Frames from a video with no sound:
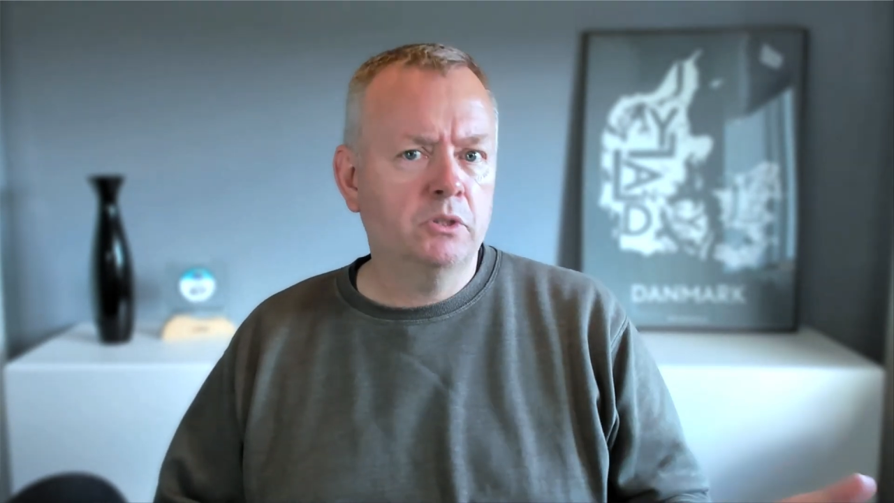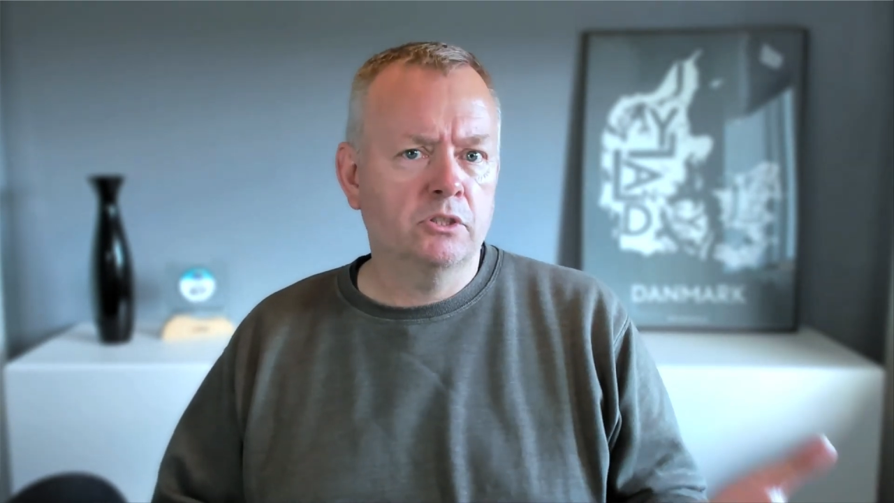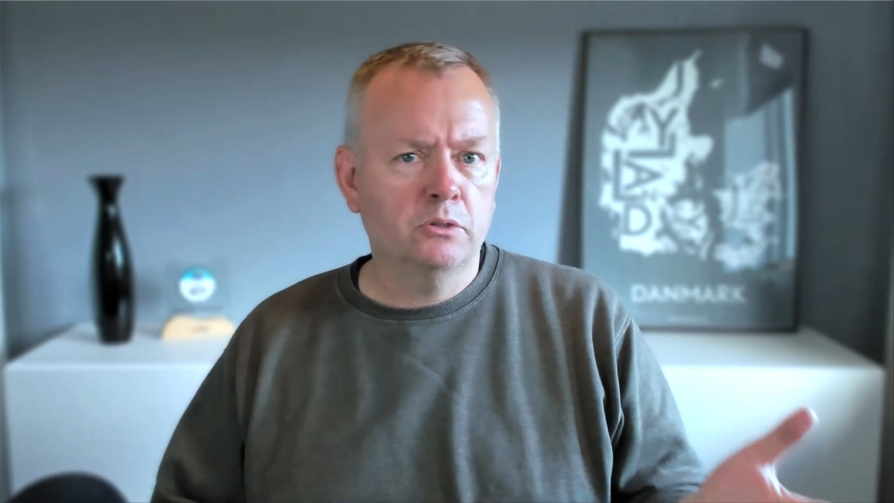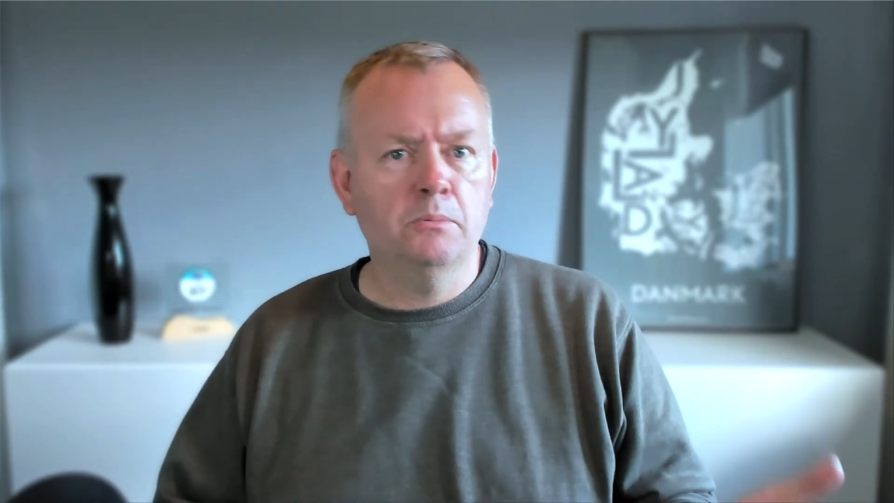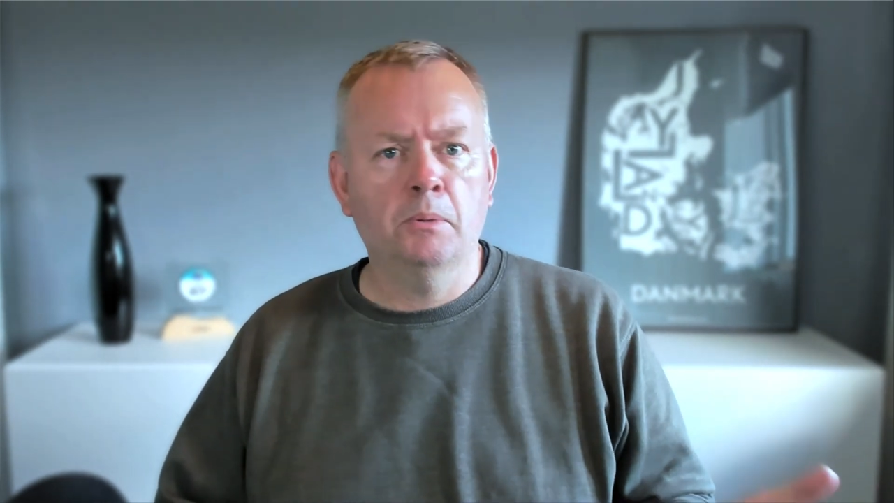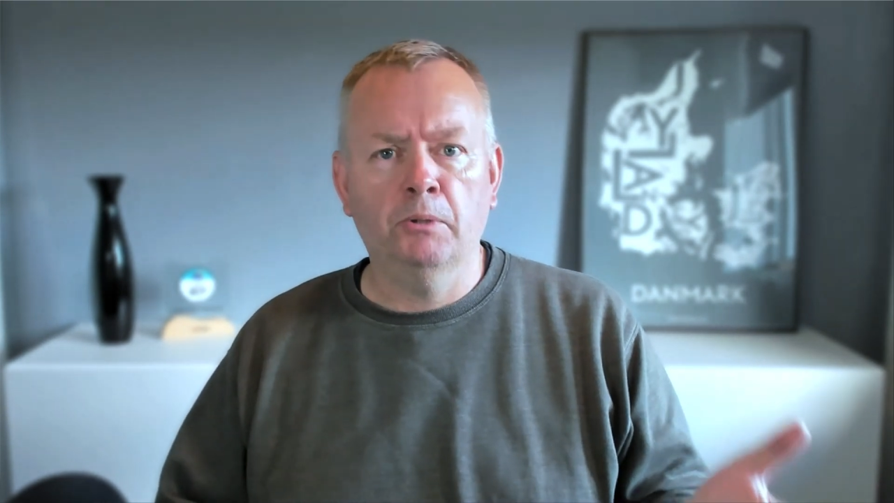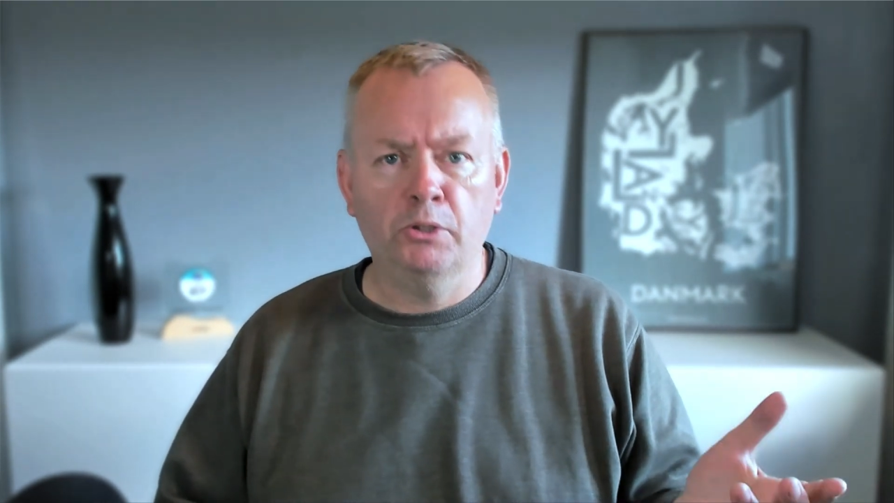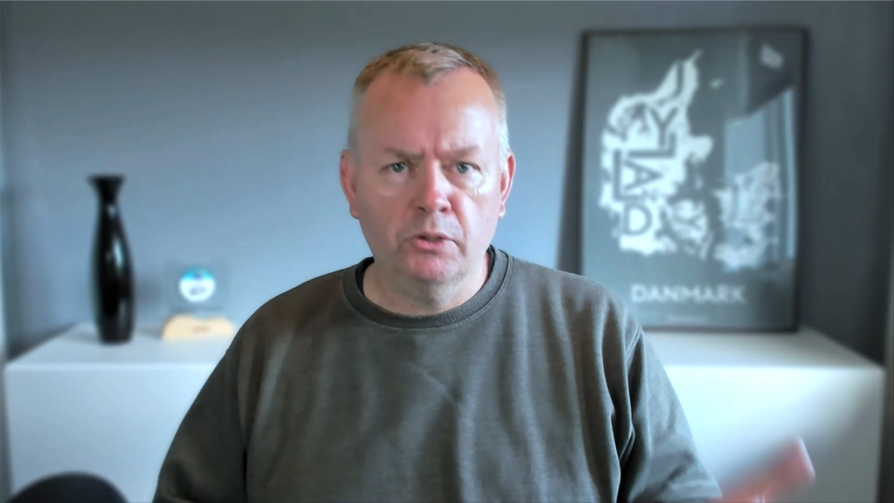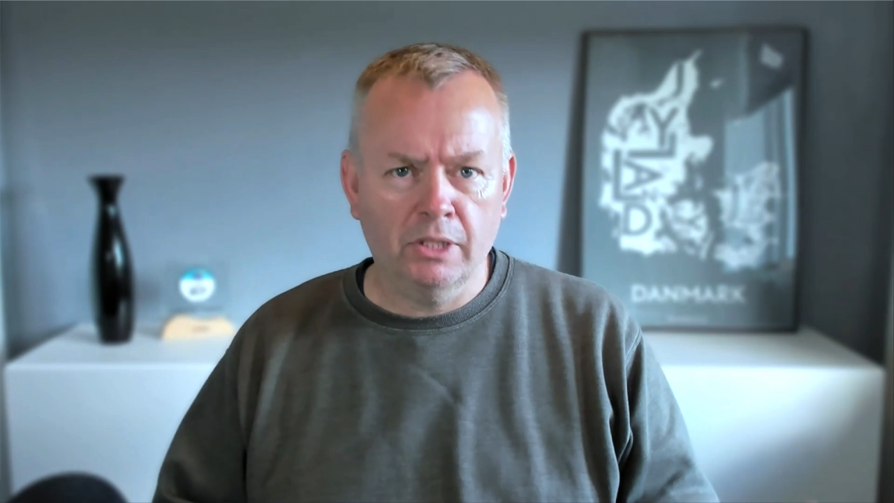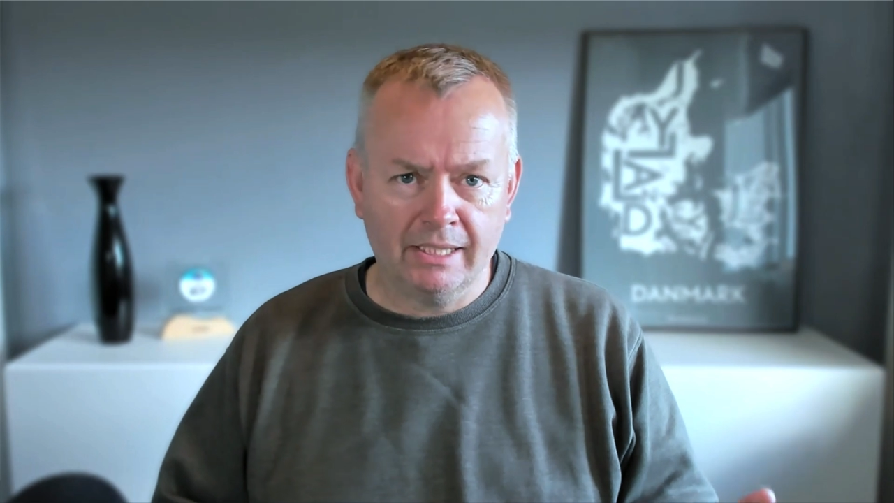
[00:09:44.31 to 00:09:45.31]
consumable
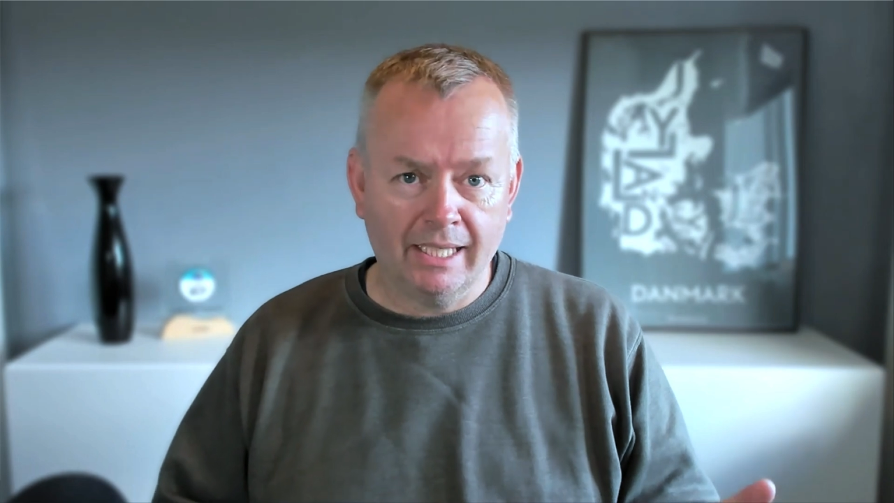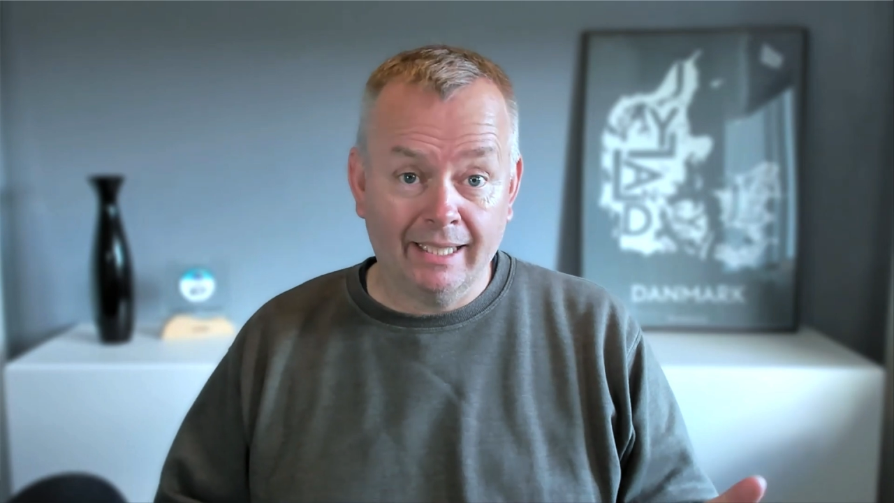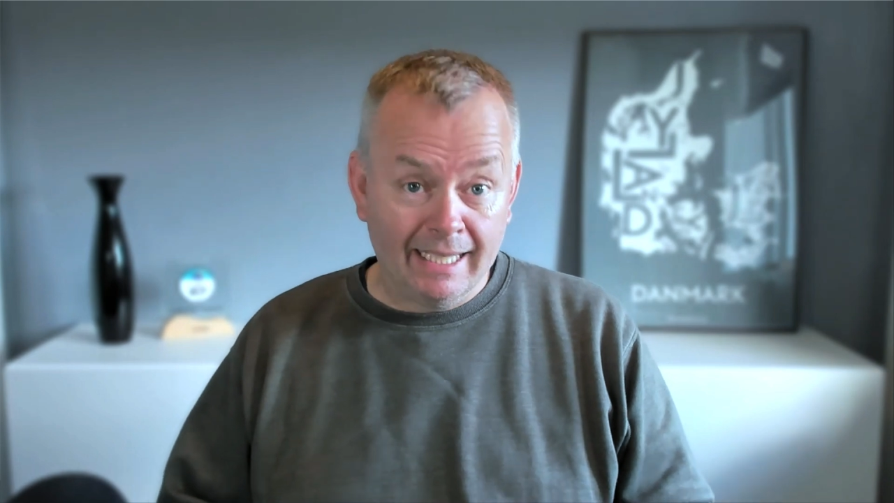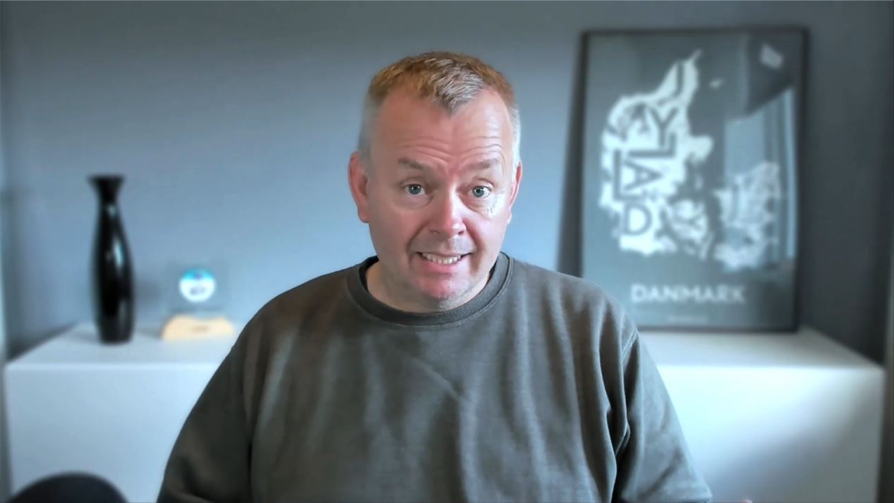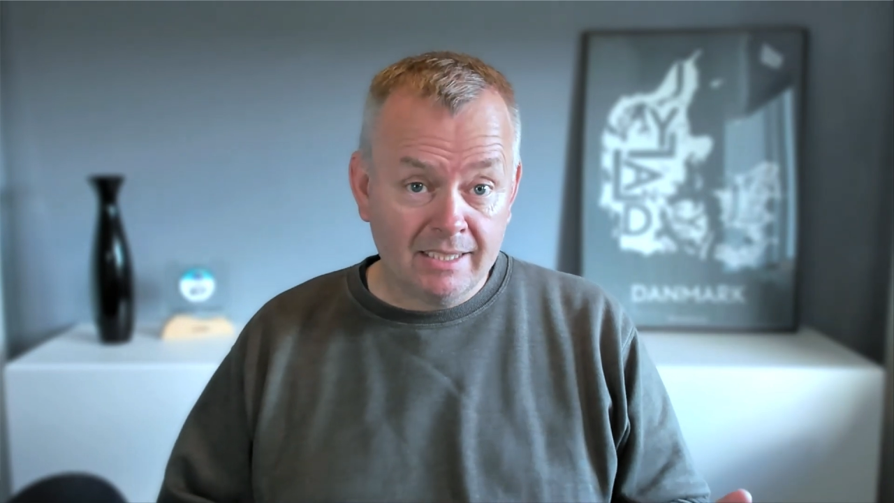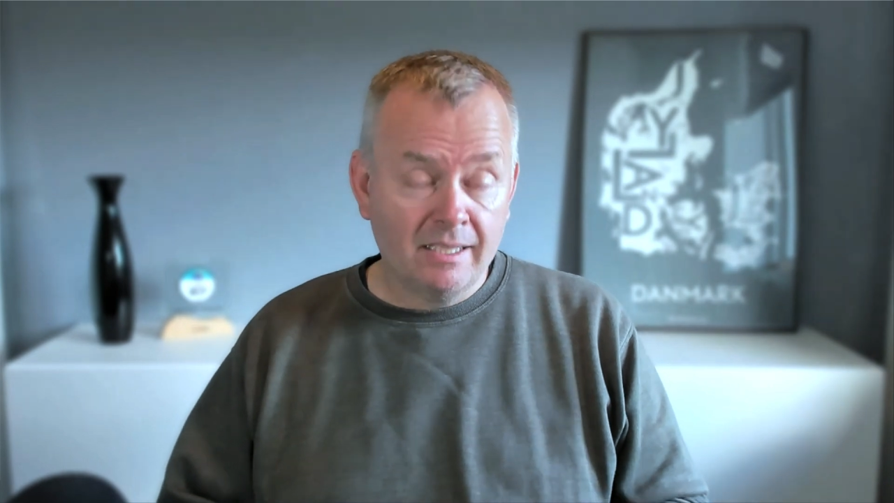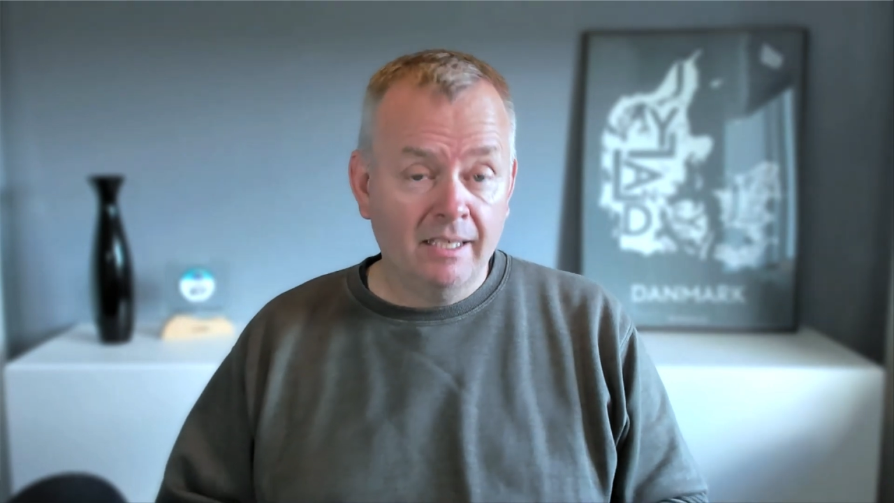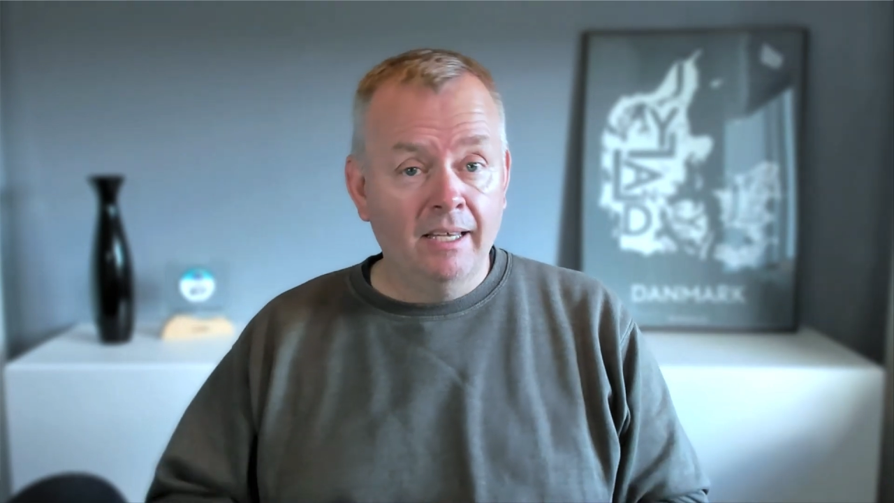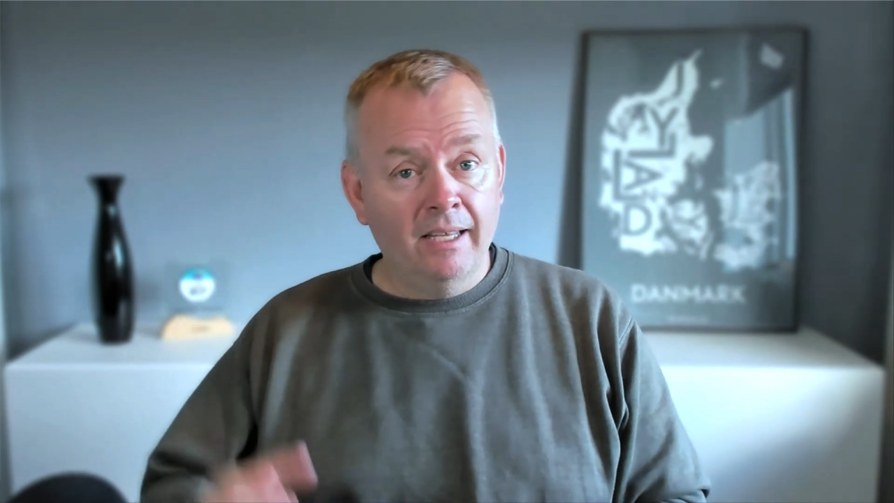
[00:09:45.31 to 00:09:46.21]
units against